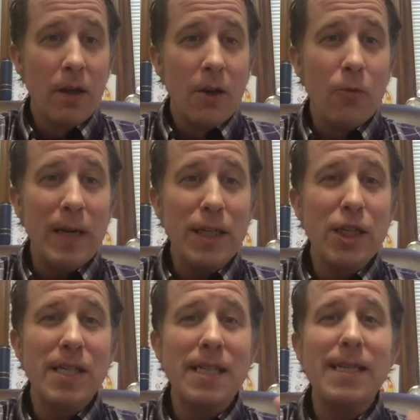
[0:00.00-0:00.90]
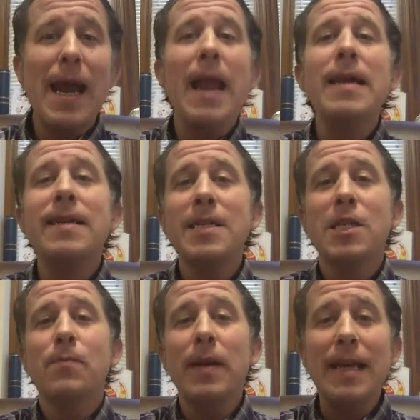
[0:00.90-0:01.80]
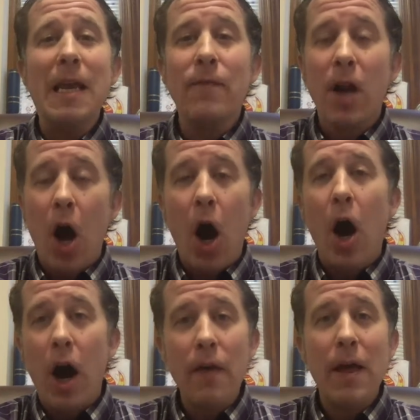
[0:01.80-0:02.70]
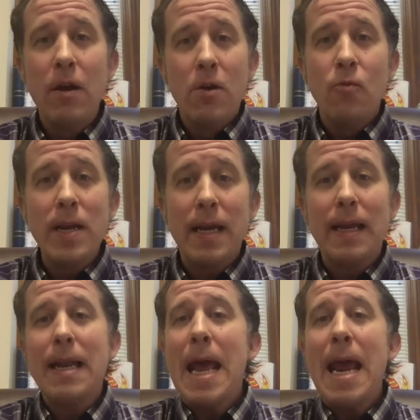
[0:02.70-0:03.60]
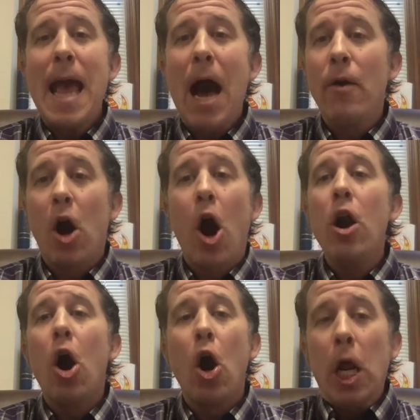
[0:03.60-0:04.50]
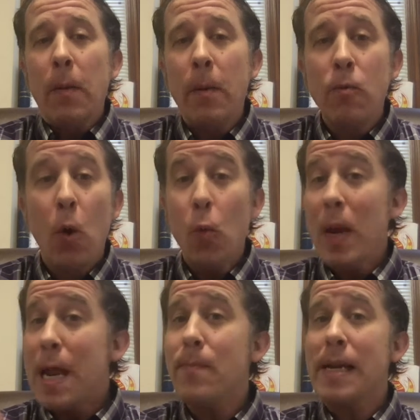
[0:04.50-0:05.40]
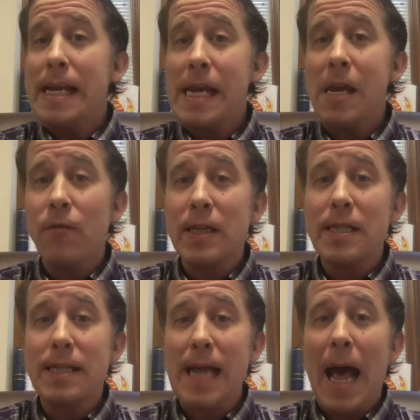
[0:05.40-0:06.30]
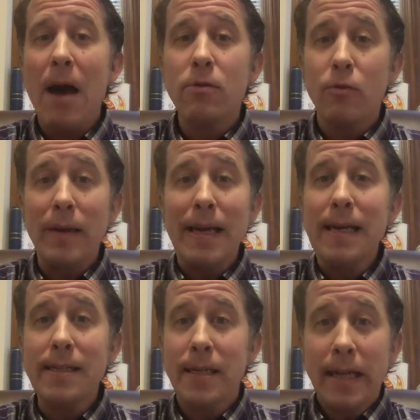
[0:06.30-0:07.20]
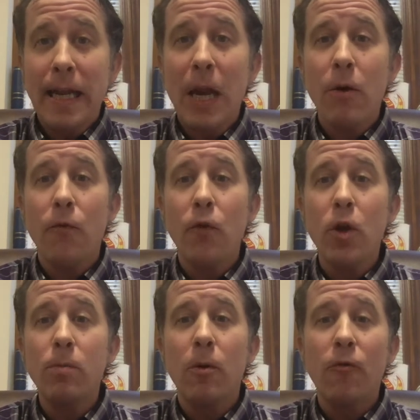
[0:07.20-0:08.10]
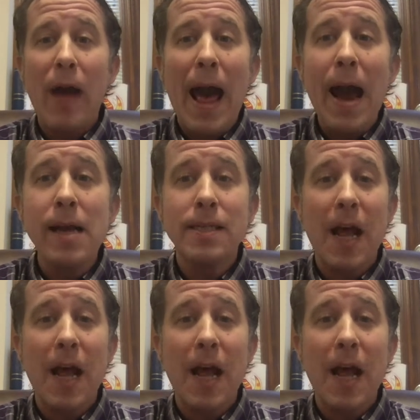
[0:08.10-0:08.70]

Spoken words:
We just stand in disbelief and awe that we can lay out our argument with what we believe is sound reason and irrefutable facts,